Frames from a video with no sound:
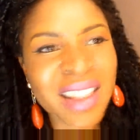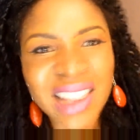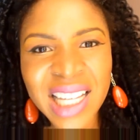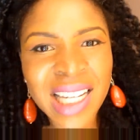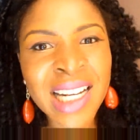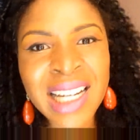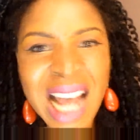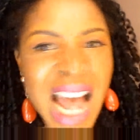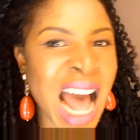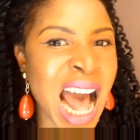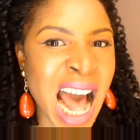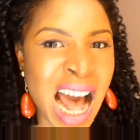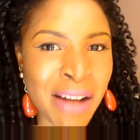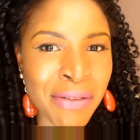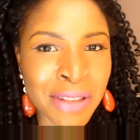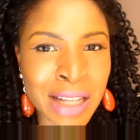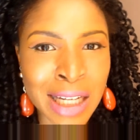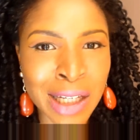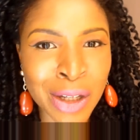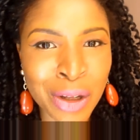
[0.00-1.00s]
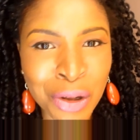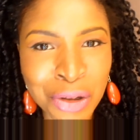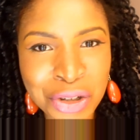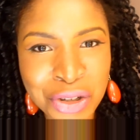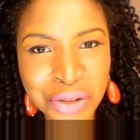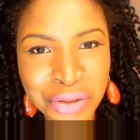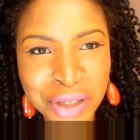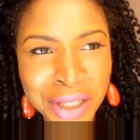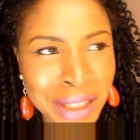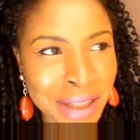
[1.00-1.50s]
They didn't have that
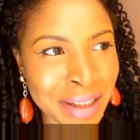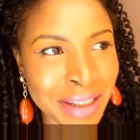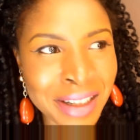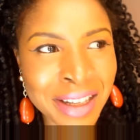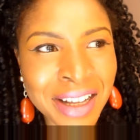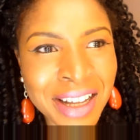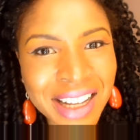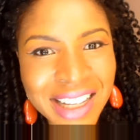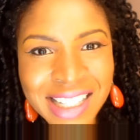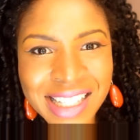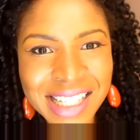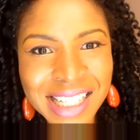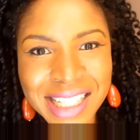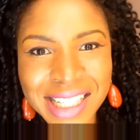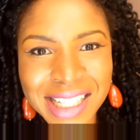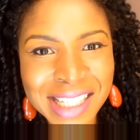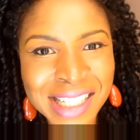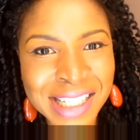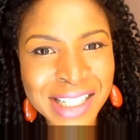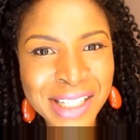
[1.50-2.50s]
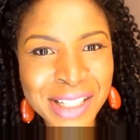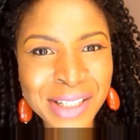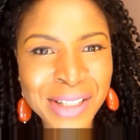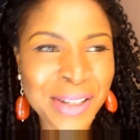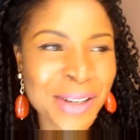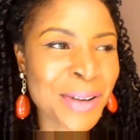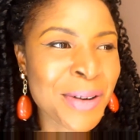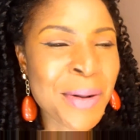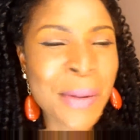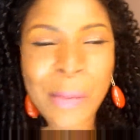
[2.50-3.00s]
luxury in the 60s, you
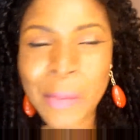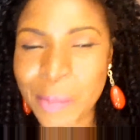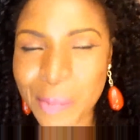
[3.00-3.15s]
know.